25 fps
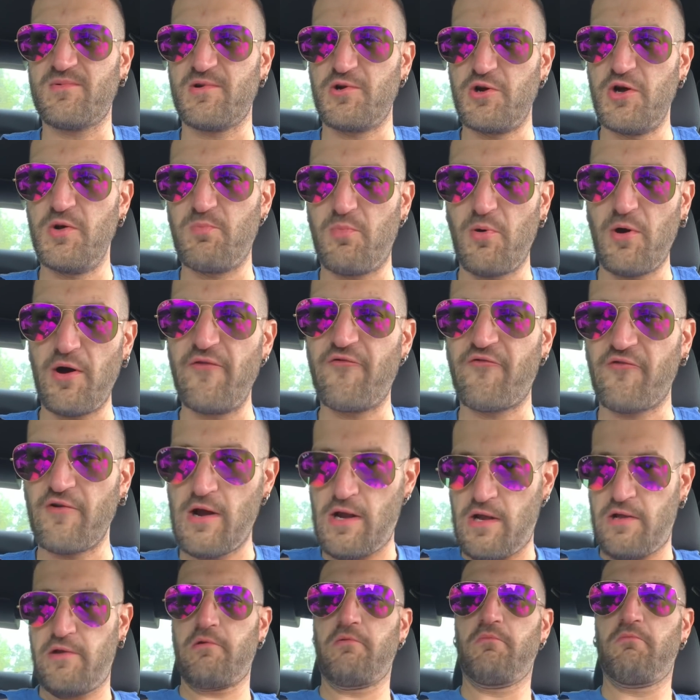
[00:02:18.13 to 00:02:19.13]
Good
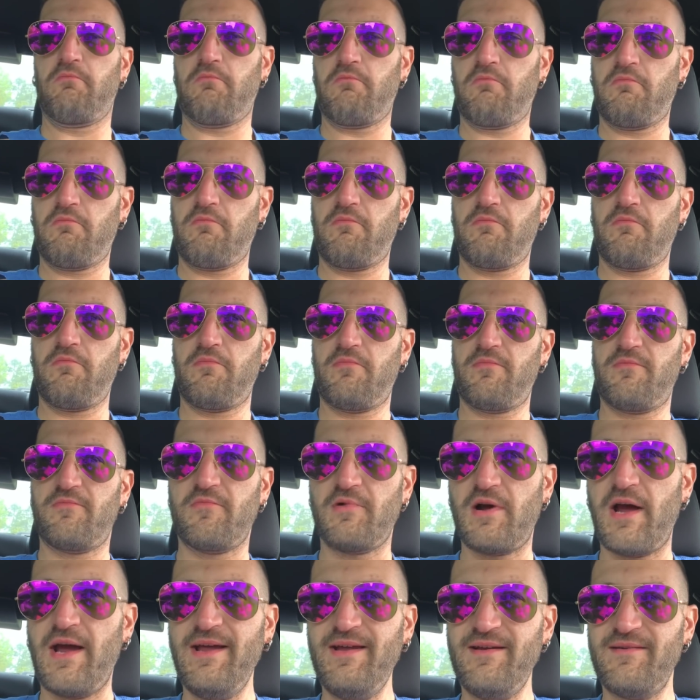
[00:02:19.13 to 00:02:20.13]
boyfriend,
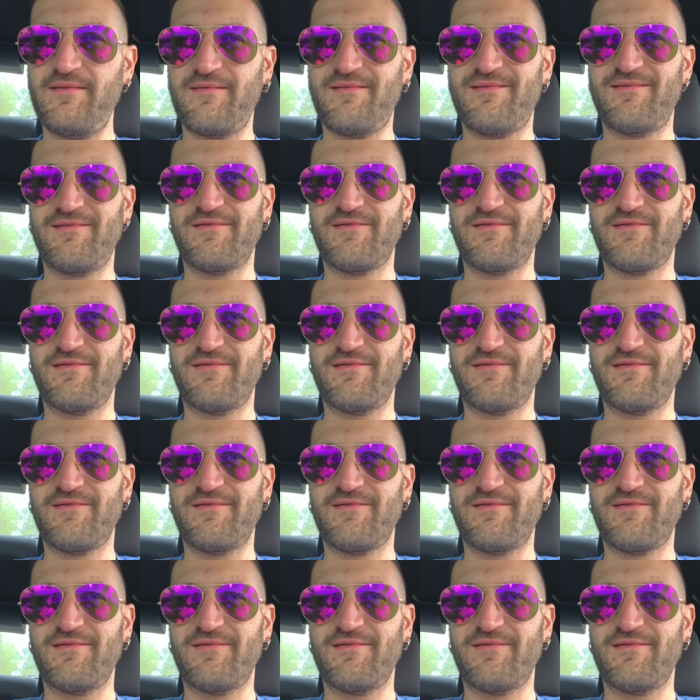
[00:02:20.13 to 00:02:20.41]
right?